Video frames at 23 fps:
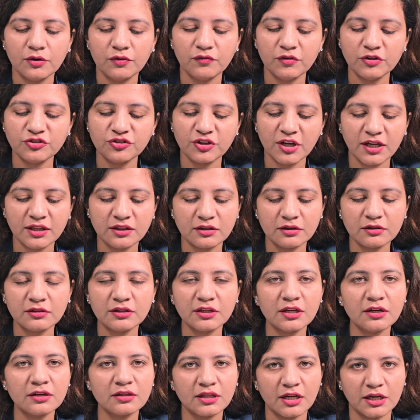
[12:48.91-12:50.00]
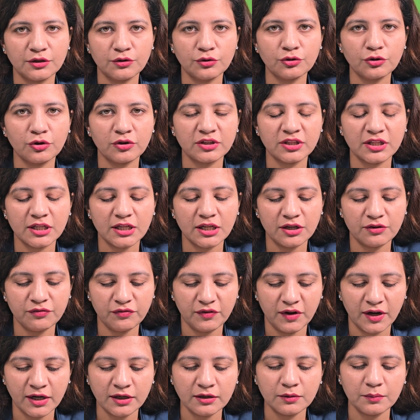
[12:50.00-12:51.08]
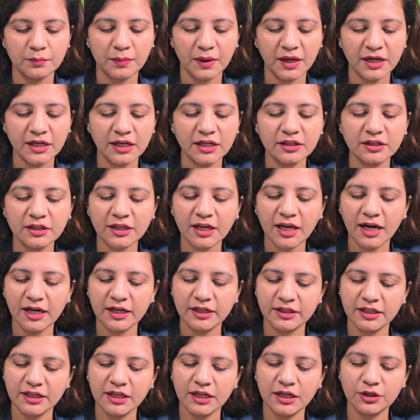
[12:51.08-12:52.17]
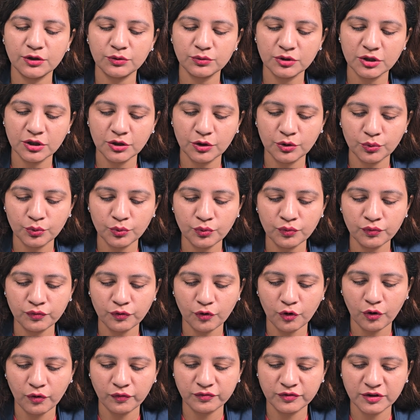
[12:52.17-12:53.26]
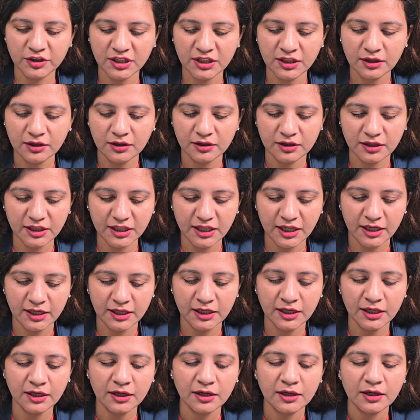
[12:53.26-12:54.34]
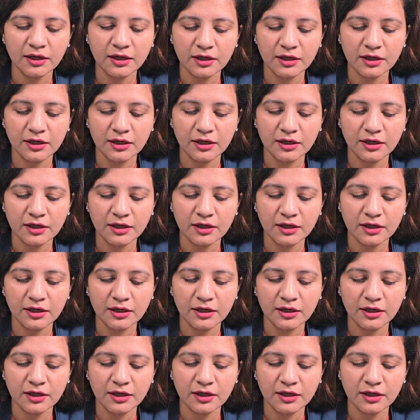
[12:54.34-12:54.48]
which exert their cytotoxic effect by intercalating into the groove of the DNA